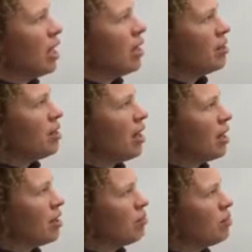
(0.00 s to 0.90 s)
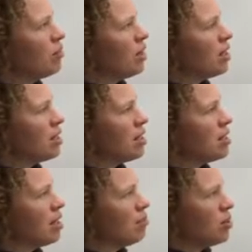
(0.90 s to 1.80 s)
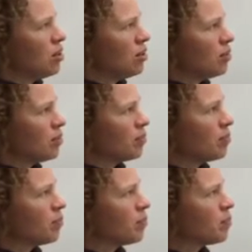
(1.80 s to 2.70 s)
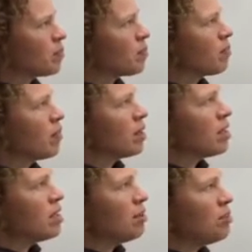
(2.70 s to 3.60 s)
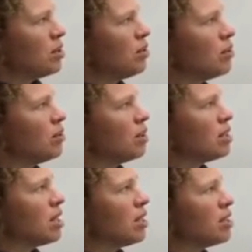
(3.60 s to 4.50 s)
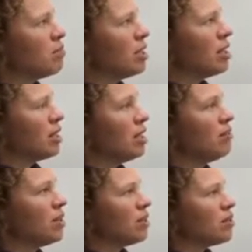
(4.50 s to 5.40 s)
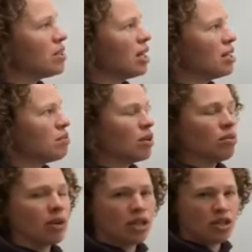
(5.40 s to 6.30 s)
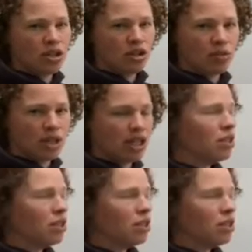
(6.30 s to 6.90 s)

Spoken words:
and I can move on to step 2. Step 2 tells me, given those sides, what ratio would I